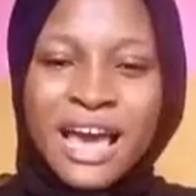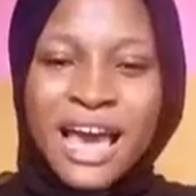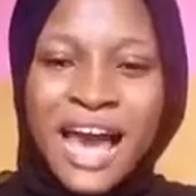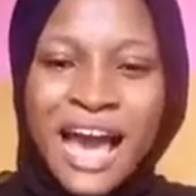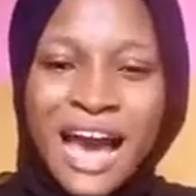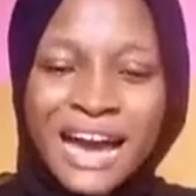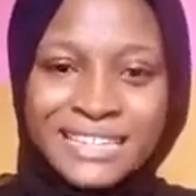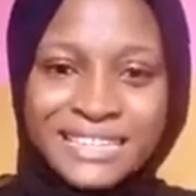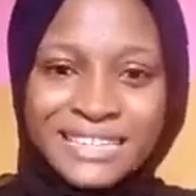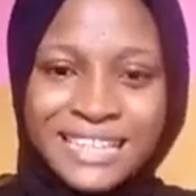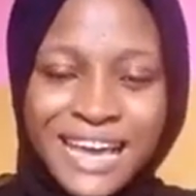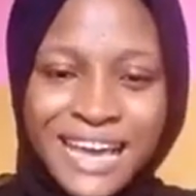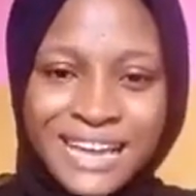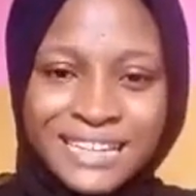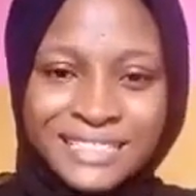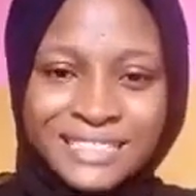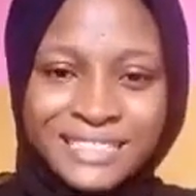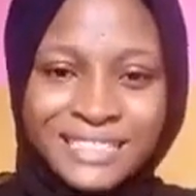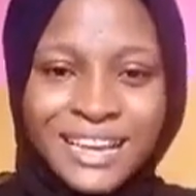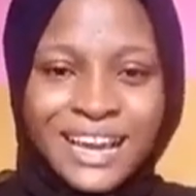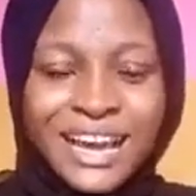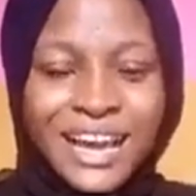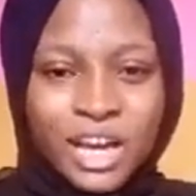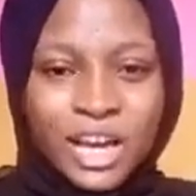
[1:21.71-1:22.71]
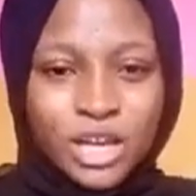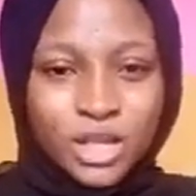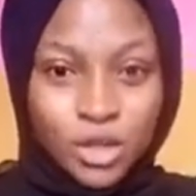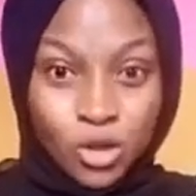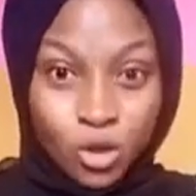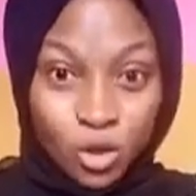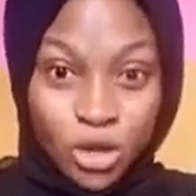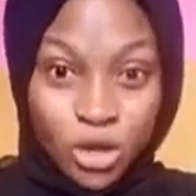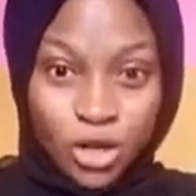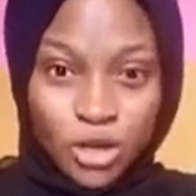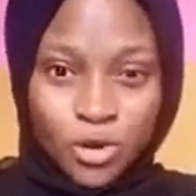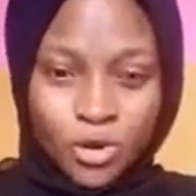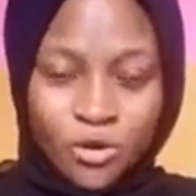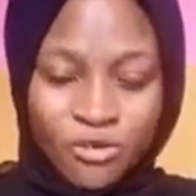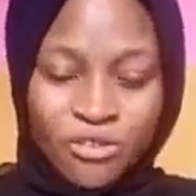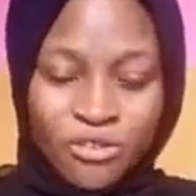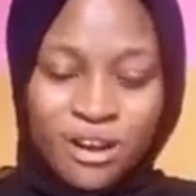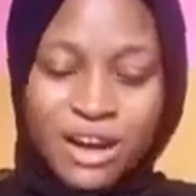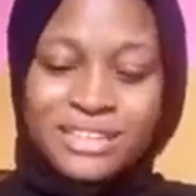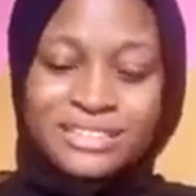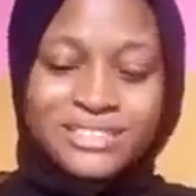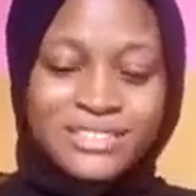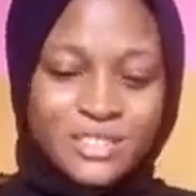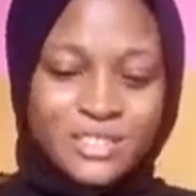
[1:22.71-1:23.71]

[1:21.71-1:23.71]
And then, okay, you're fat.